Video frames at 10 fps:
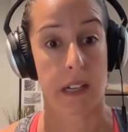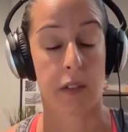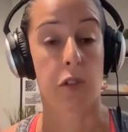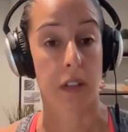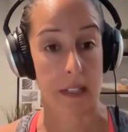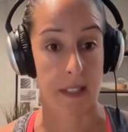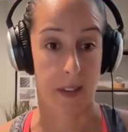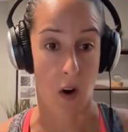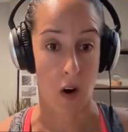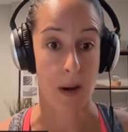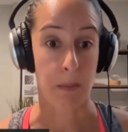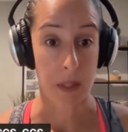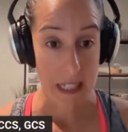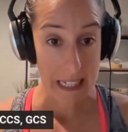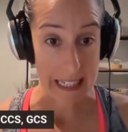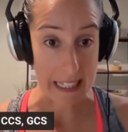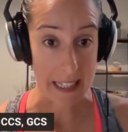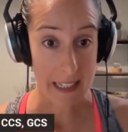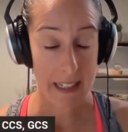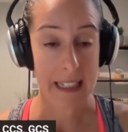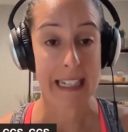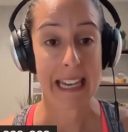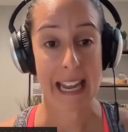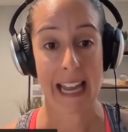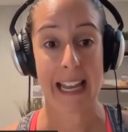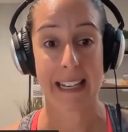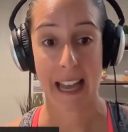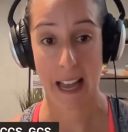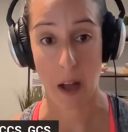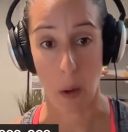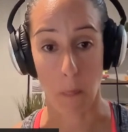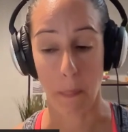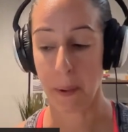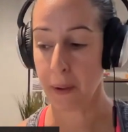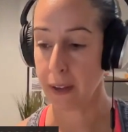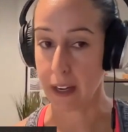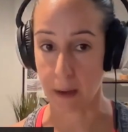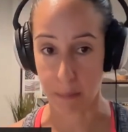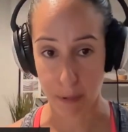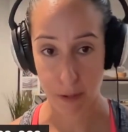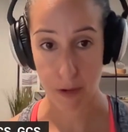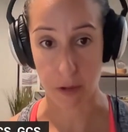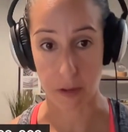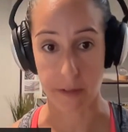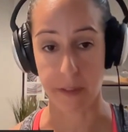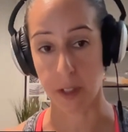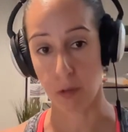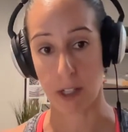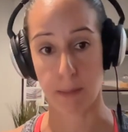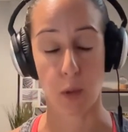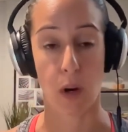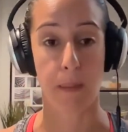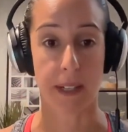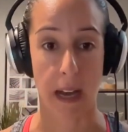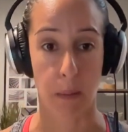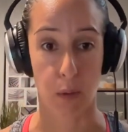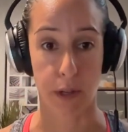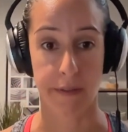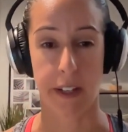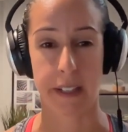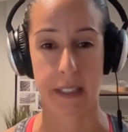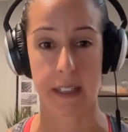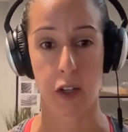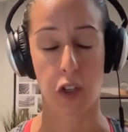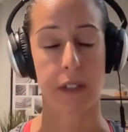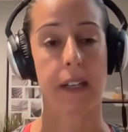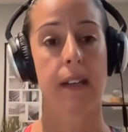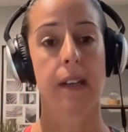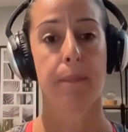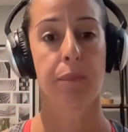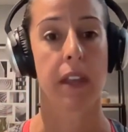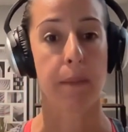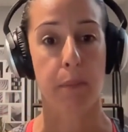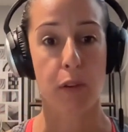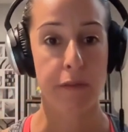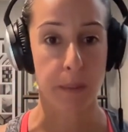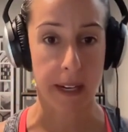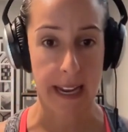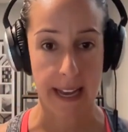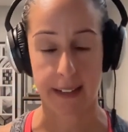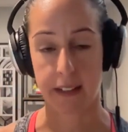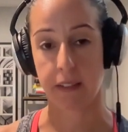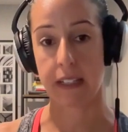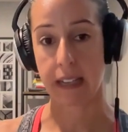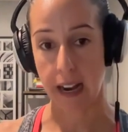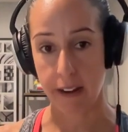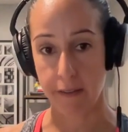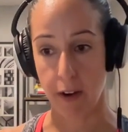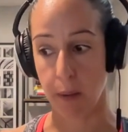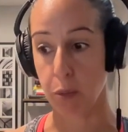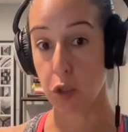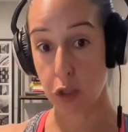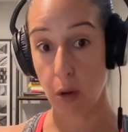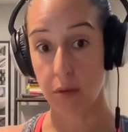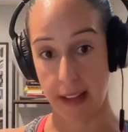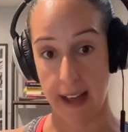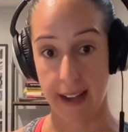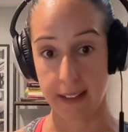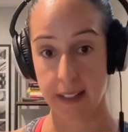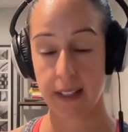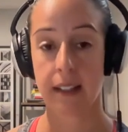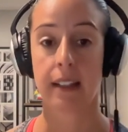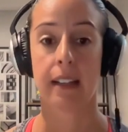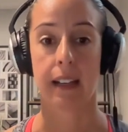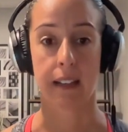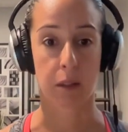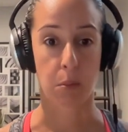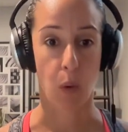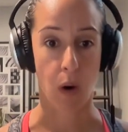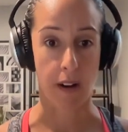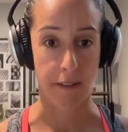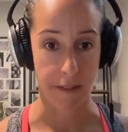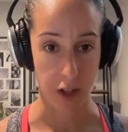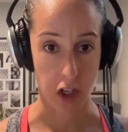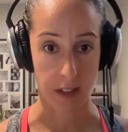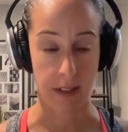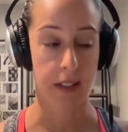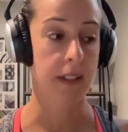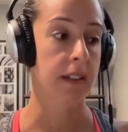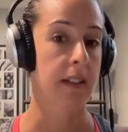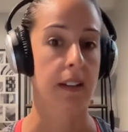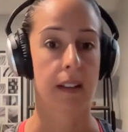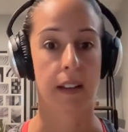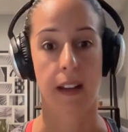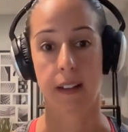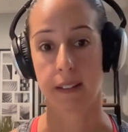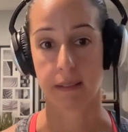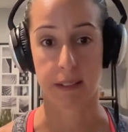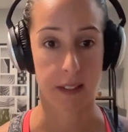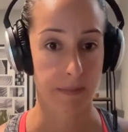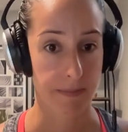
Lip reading: exercises, RMT, can help improve this respiratory metaboreflex, essentially improve the mechanics of the diaphragm so that it is more efficient and,